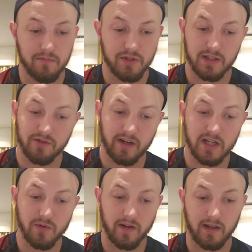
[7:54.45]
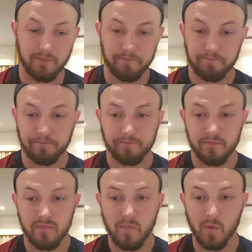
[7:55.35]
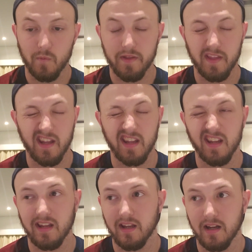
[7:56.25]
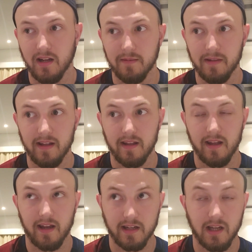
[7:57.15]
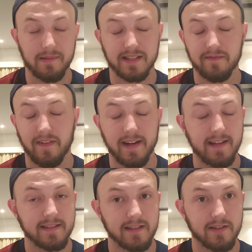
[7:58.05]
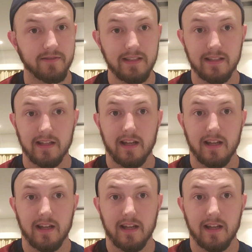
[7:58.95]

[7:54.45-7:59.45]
She's graduating with a economics and finance degree.